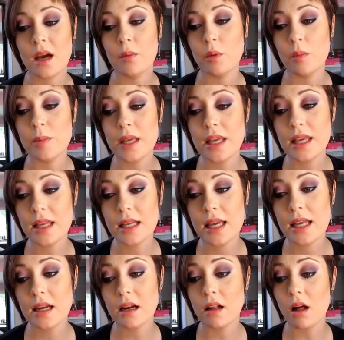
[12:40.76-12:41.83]
will be in
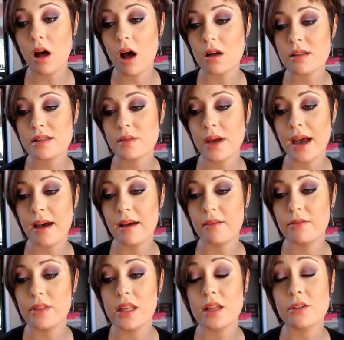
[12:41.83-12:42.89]
it, and I'll also
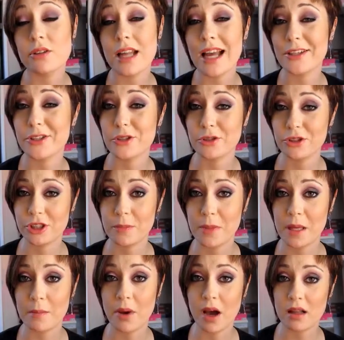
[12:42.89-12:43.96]
have the international
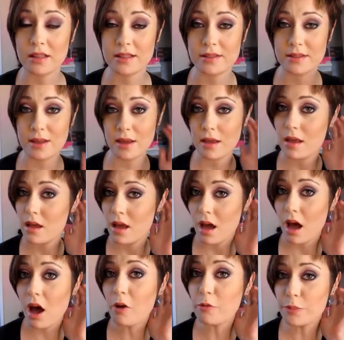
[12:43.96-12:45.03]
shipping policy
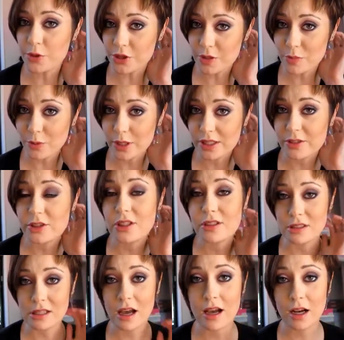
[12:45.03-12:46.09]
of
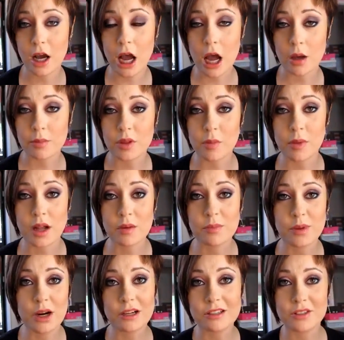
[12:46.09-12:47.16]
beautybridge.com in the bottom
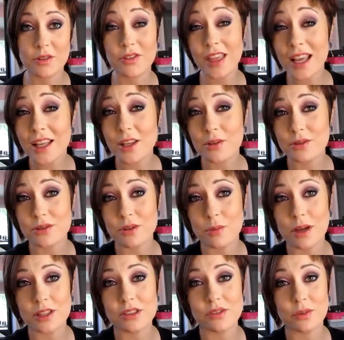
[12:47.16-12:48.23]
bar. So thank you so
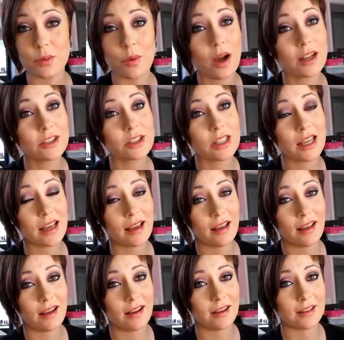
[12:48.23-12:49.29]
much for watching,
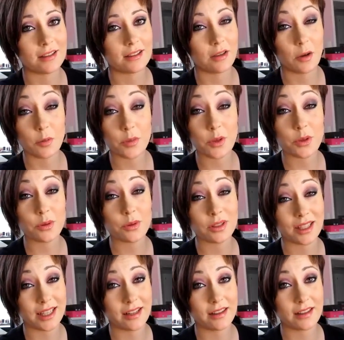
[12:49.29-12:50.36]
and I hope you
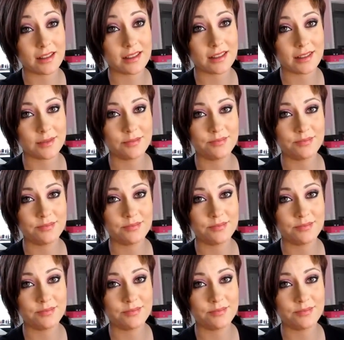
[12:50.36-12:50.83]
like this.